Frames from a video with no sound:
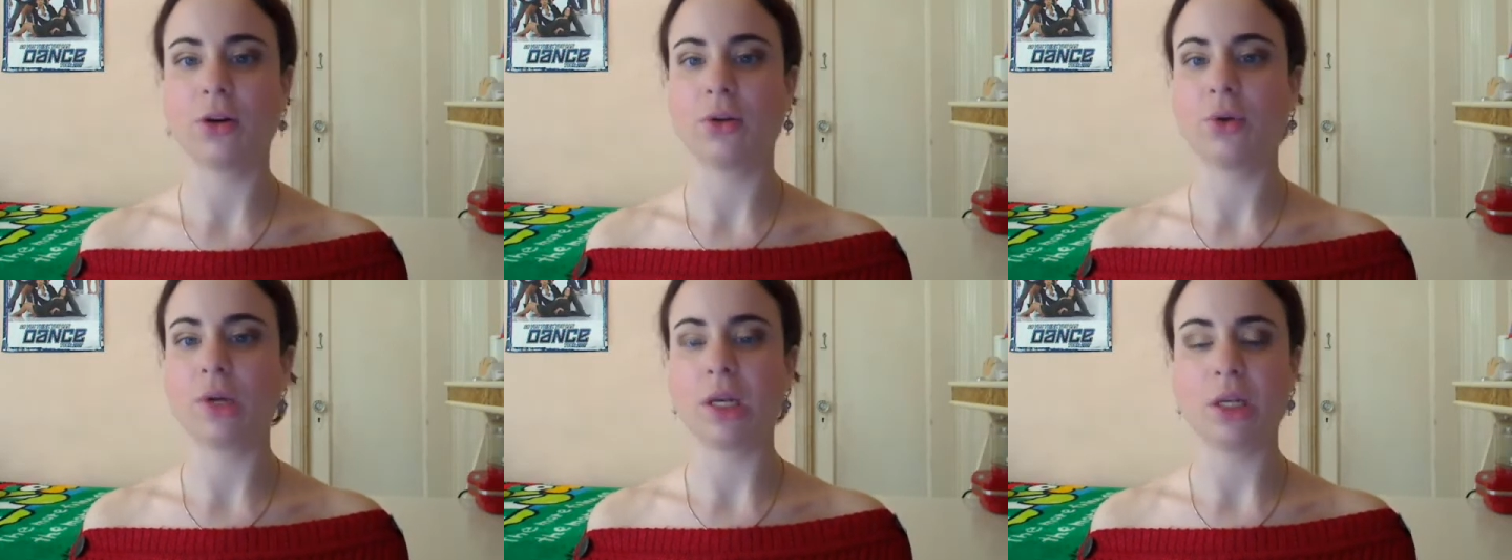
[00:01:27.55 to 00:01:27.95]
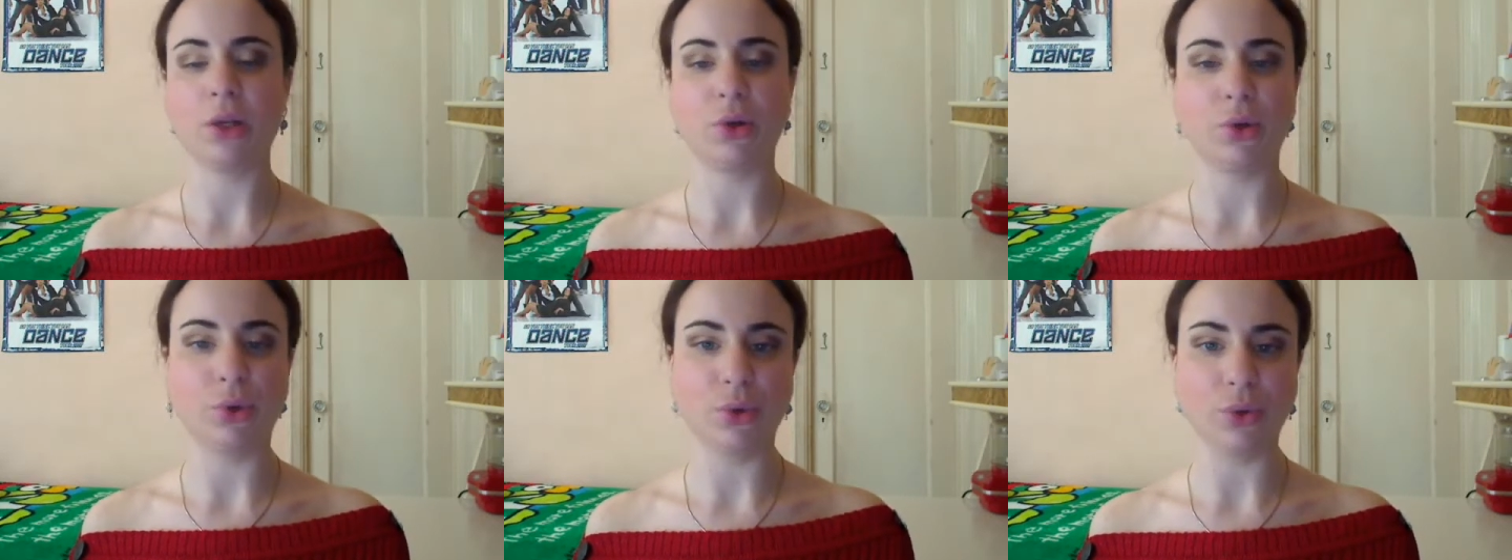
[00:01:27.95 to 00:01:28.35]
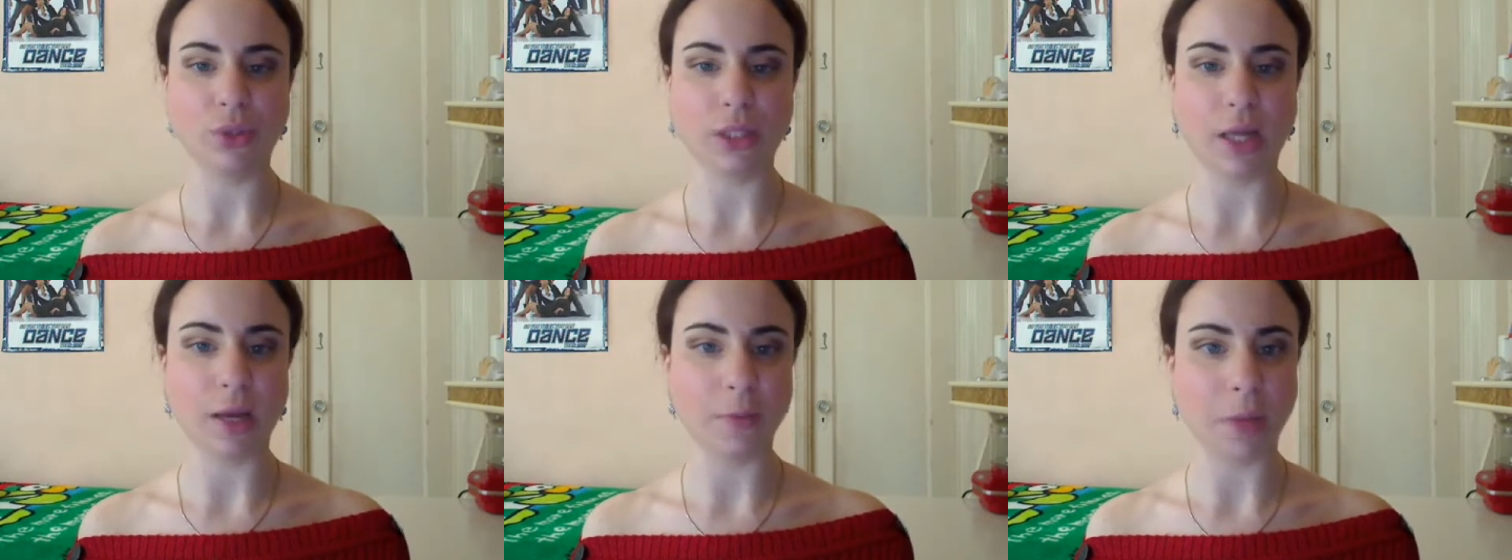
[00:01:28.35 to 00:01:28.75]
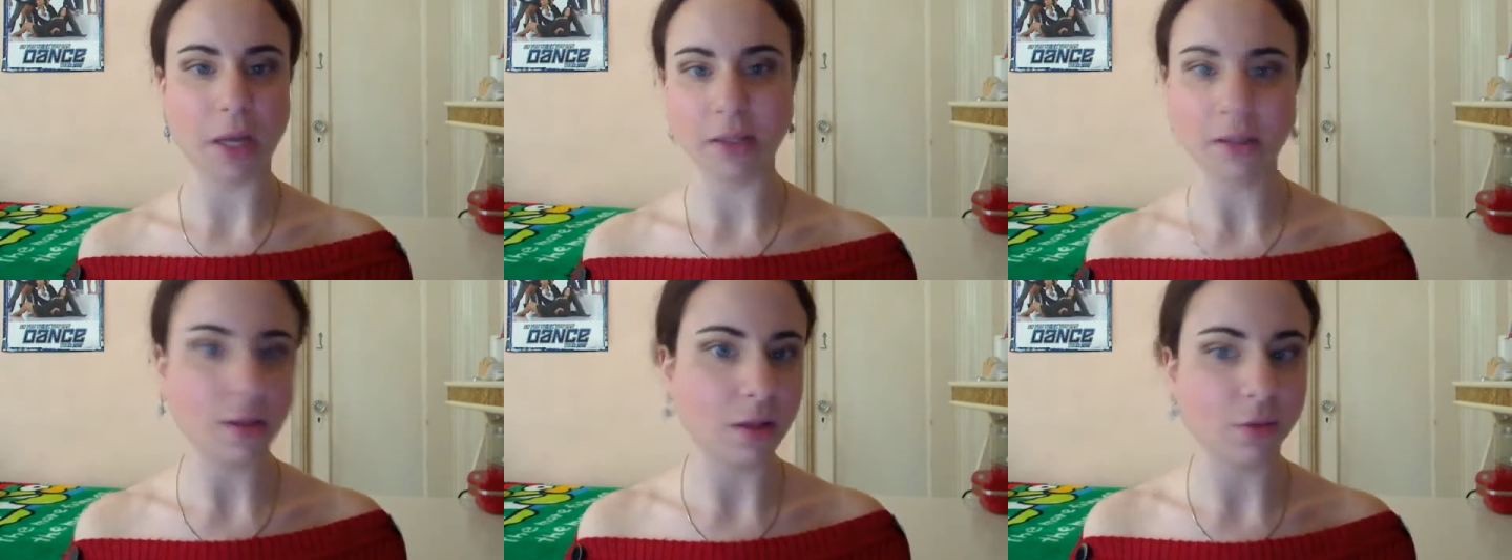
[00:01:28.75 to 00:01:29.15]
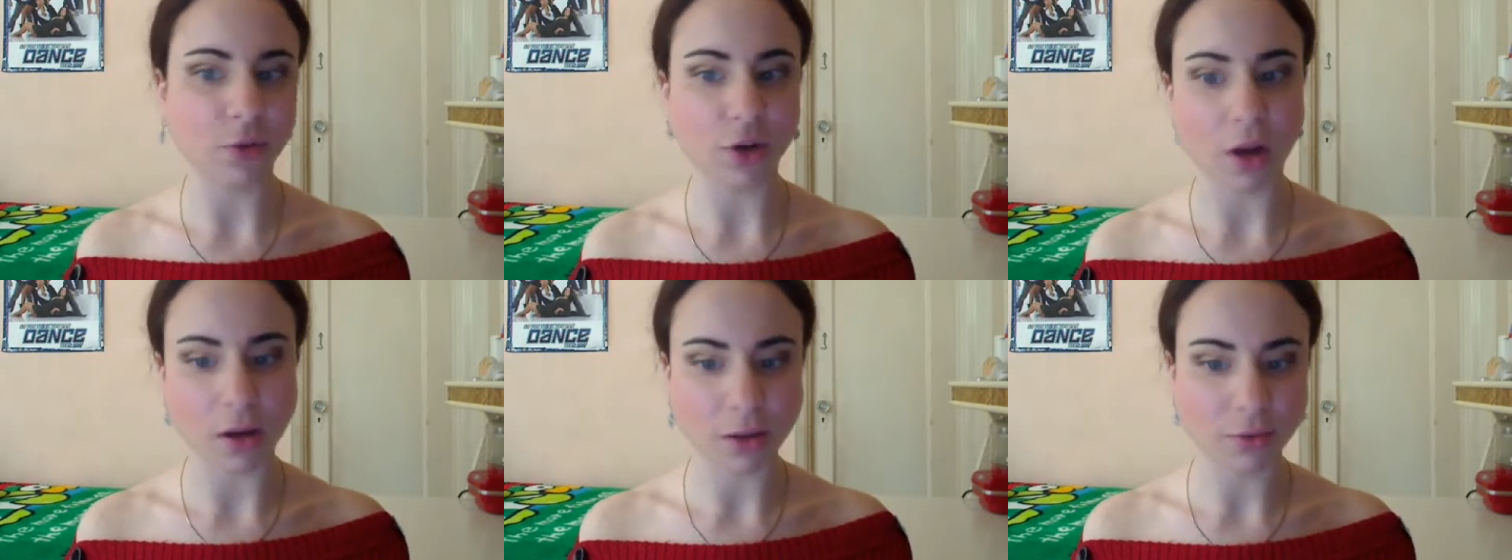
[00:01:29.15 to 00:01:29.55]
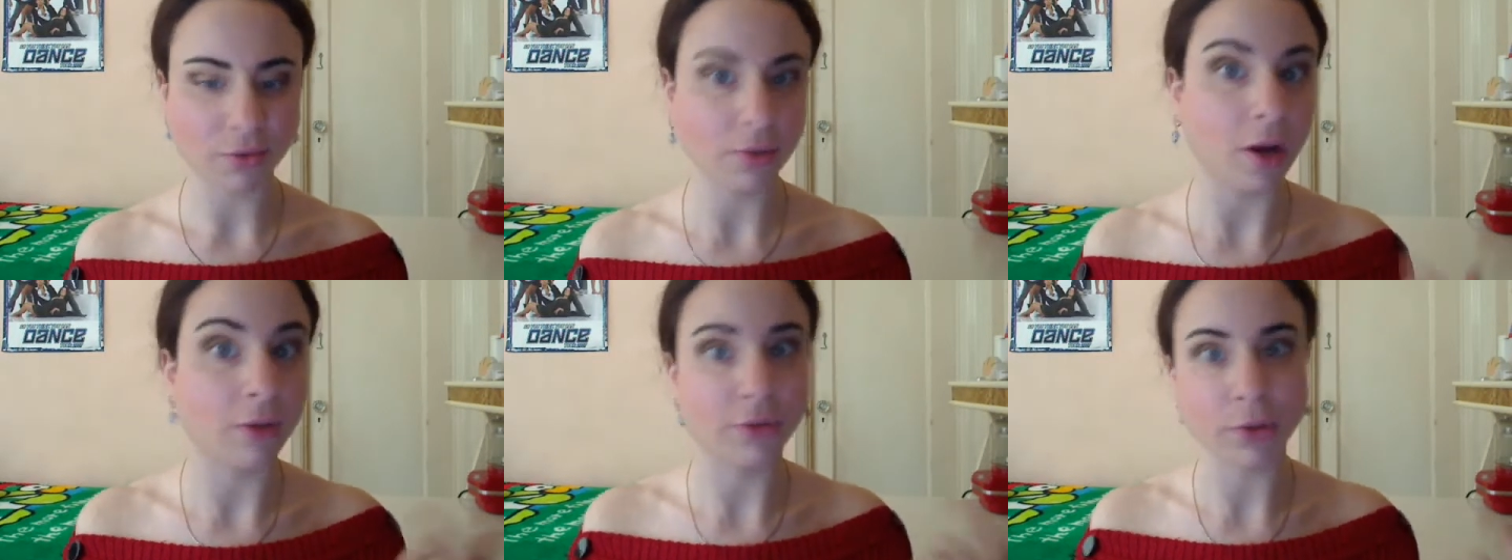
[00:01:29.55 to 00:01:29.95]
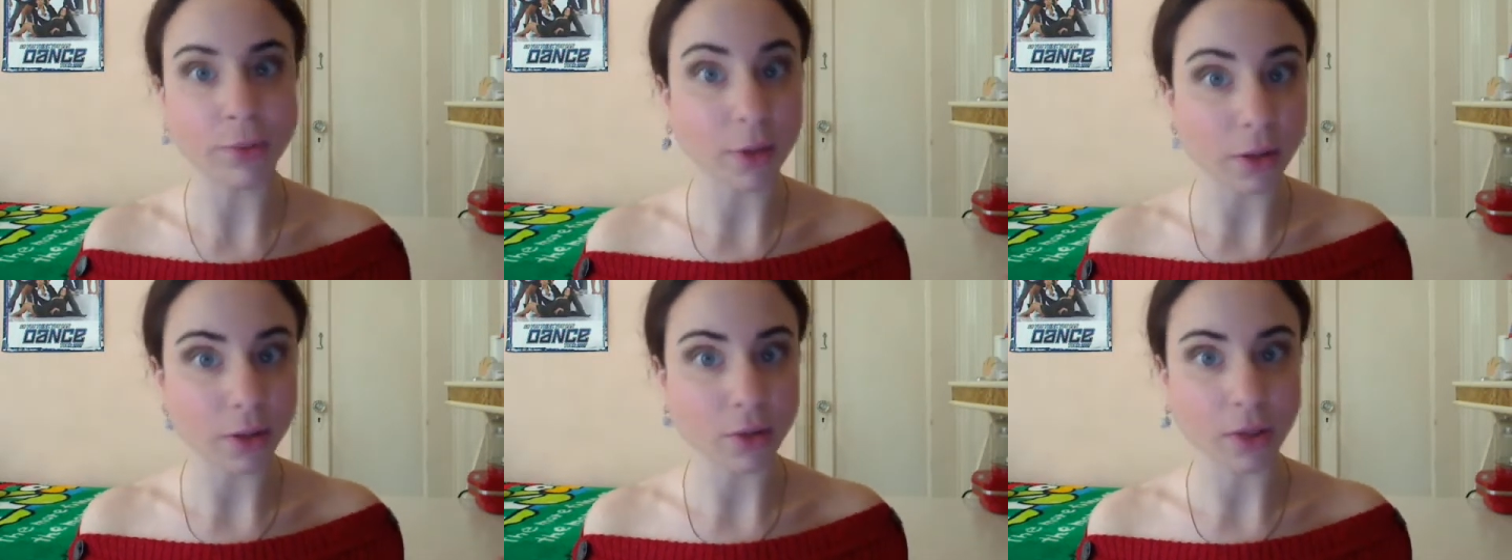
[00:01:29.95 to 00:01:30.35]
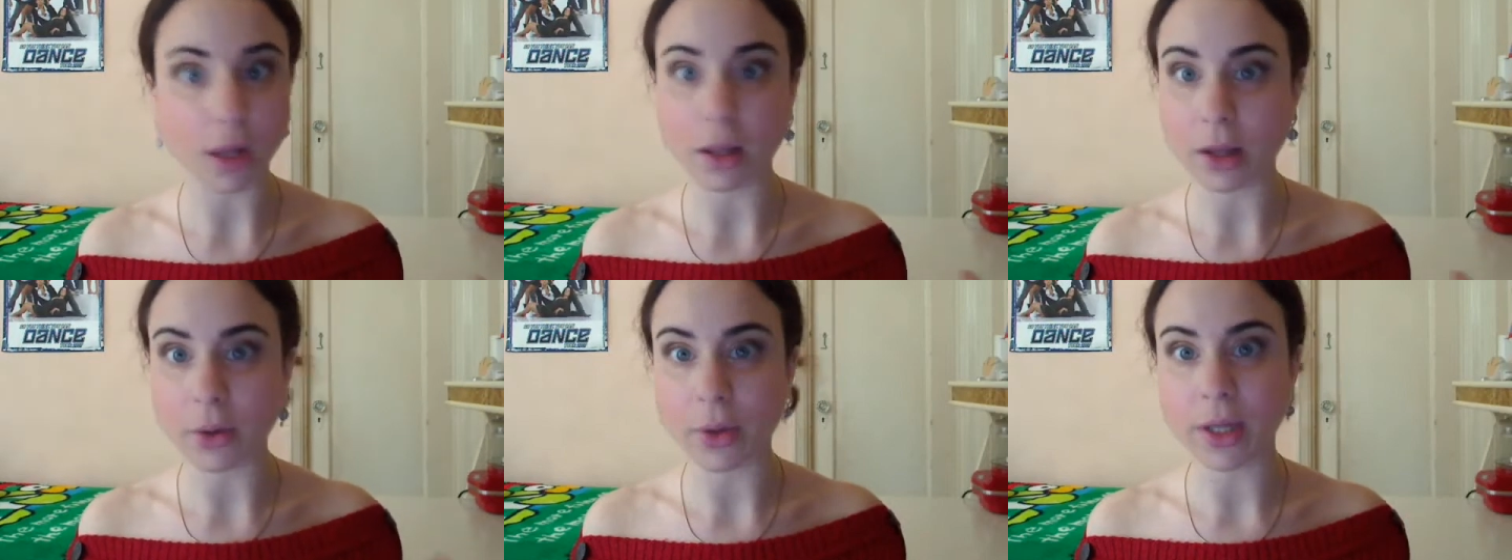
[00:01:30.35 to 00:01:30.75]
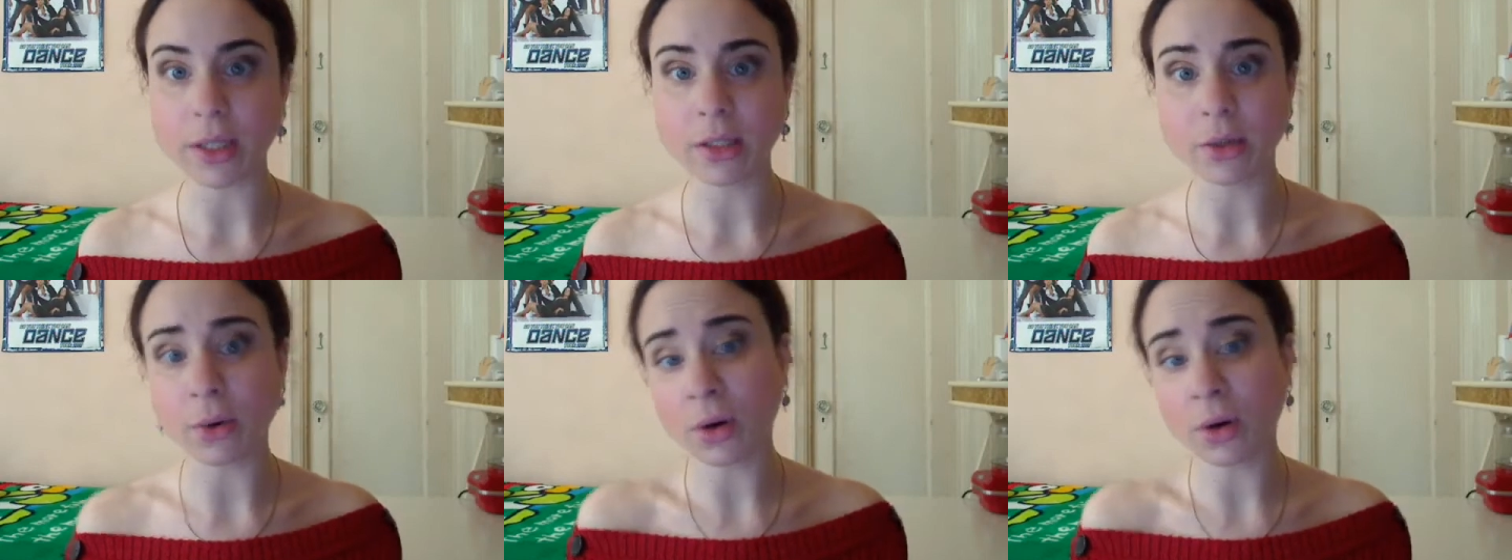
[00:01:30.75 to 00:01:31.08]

You can use a pencil if you're not comfortable using liquids,